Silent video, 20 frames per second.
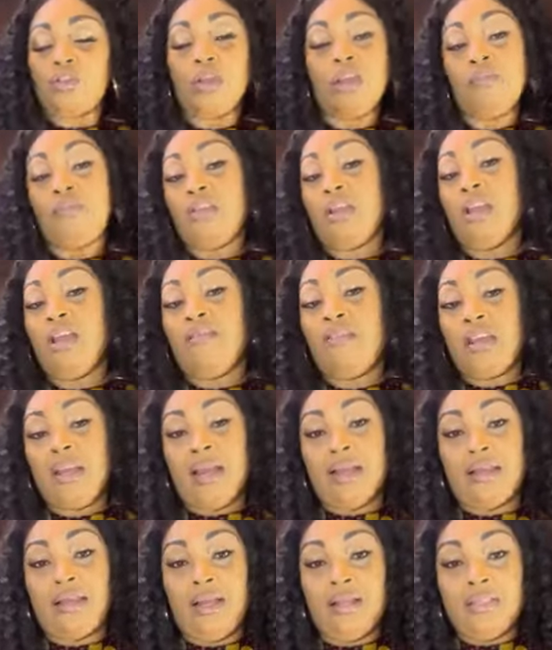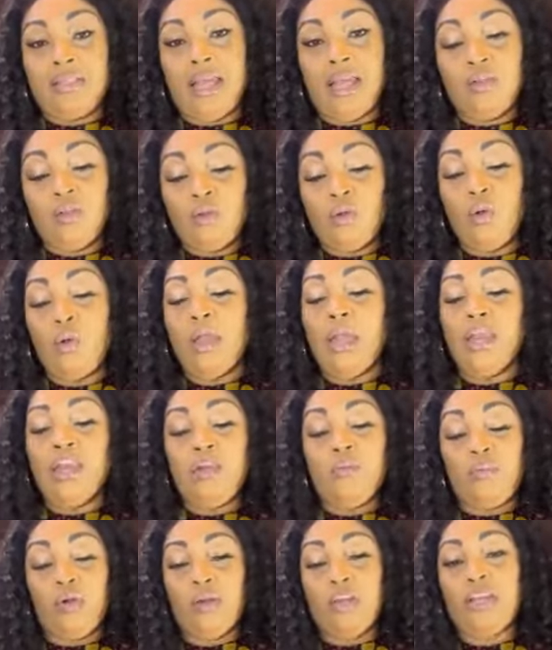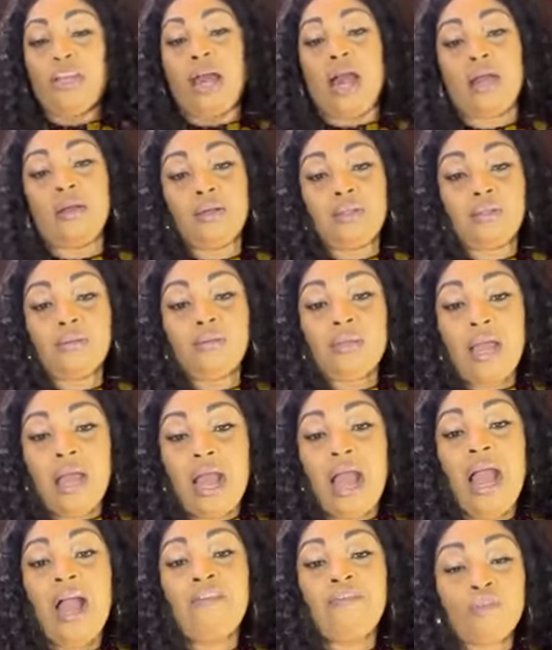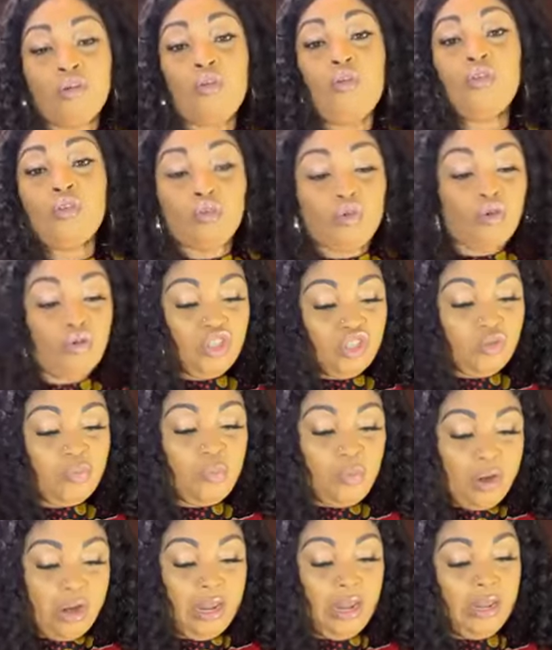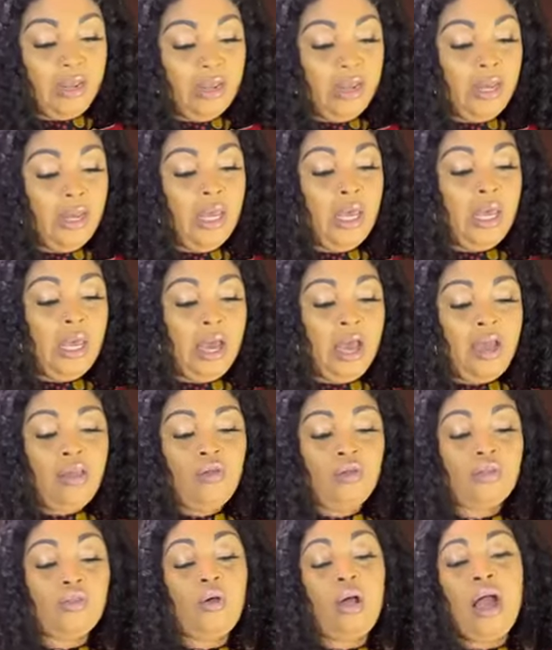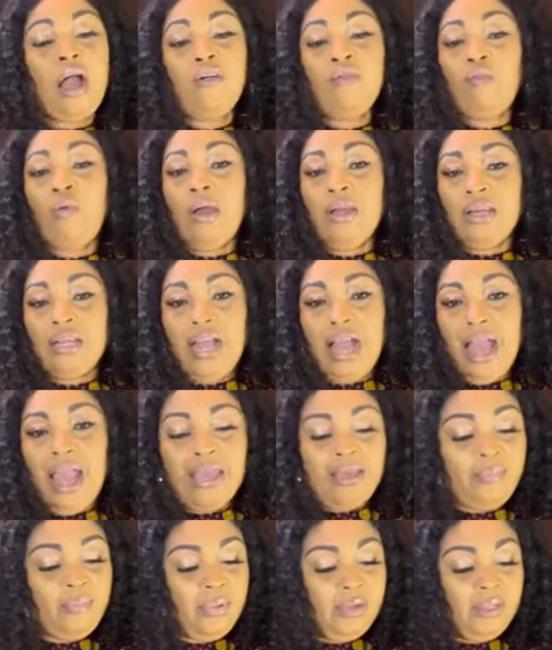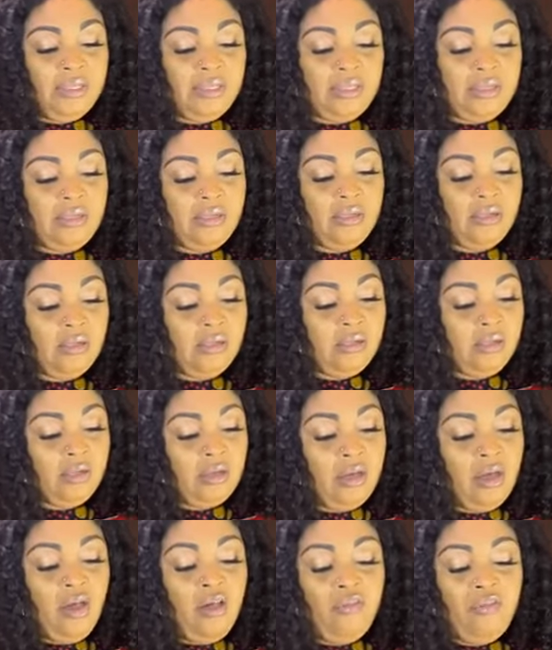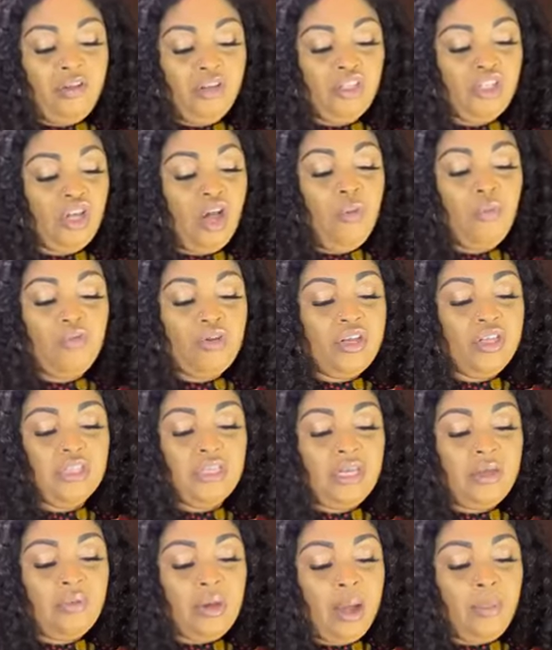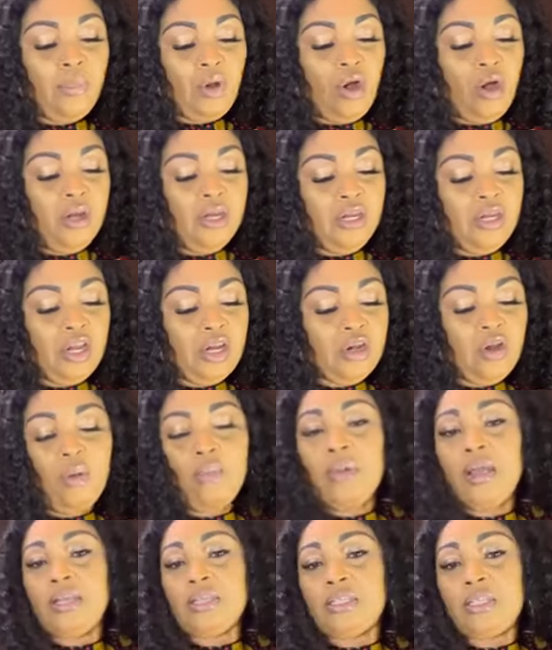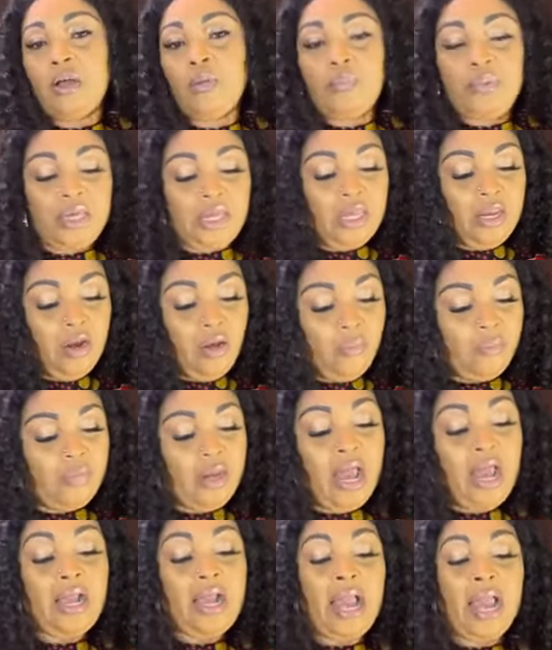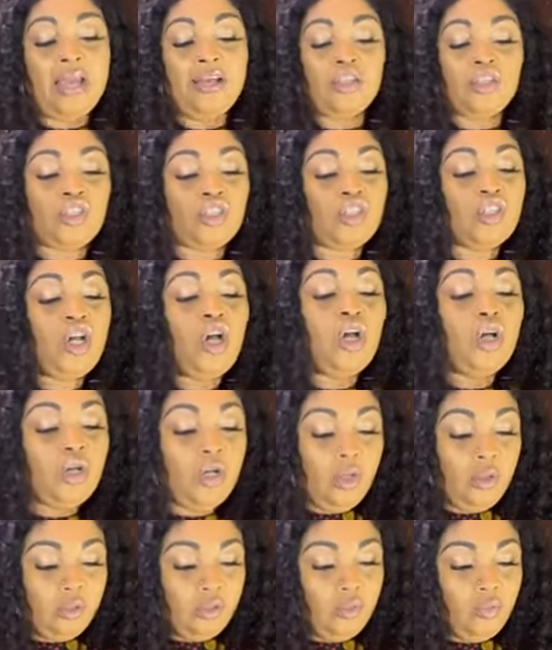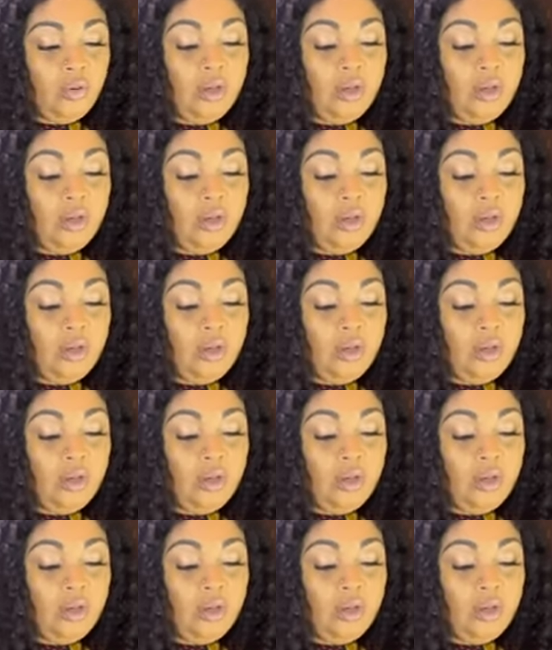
So if you live in Atlanta, you know anybody that, that have good, good spray. I used to have one guy, but for some reason, I'm calling the number, is not picking up. That guy is so good.